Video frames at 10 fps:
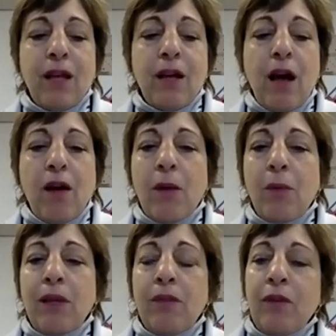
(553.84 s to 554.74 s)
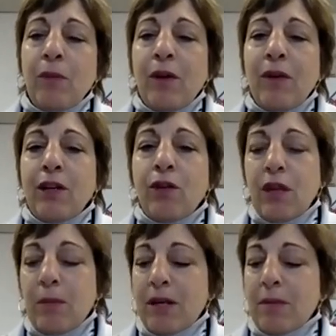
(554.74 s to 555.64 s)
All right, well, if we're in
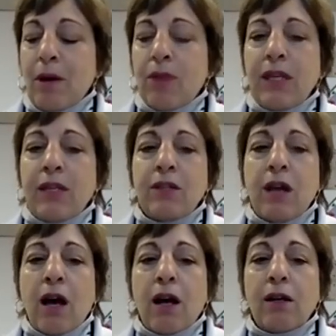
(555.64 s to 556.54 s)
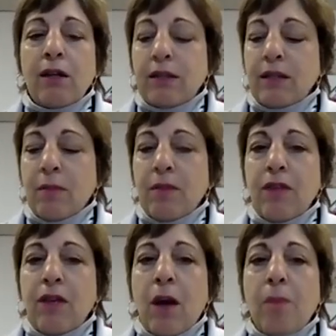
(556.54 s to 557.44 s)
agreement about these are some of
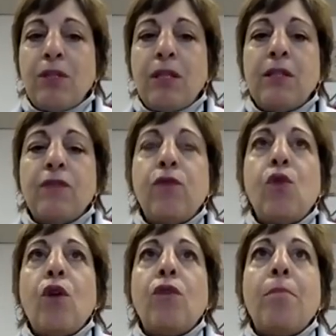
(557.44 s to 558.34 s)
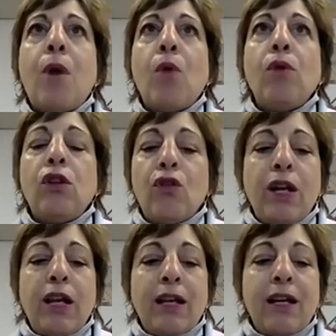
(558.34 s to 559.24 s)
the options for remote
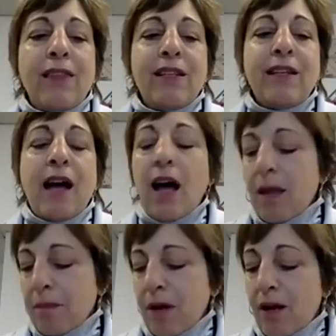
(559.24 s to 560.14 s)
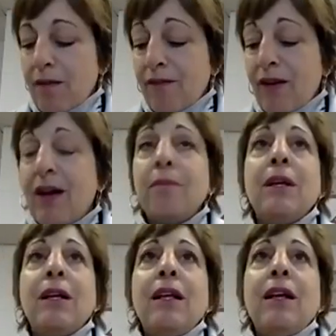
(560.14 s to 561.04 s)
learning in the time of the
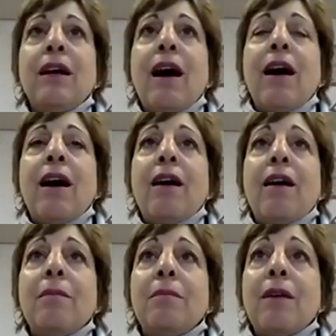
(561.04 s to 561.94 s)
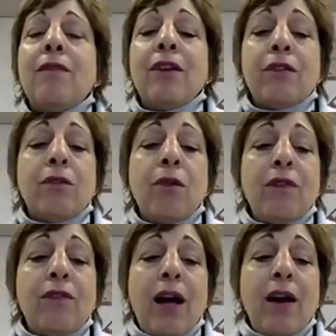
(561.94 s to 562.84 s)

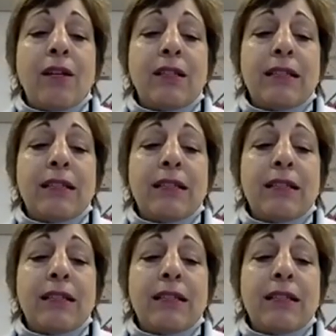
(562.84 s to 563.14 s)
coronavirus.